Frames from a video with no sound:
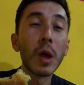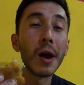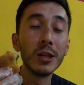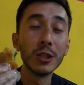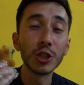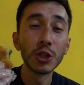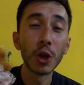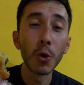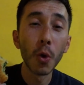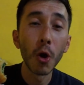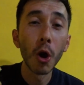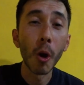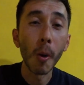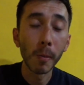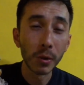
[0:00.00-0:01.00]
it's so
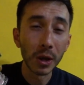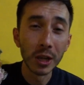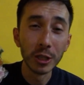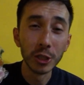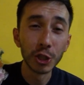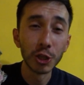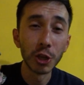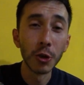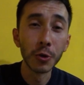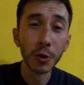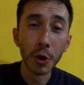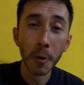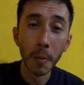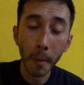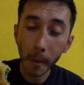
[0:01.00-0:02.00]
hot, but it's so
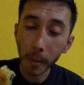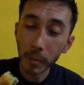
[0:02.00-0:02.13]
good.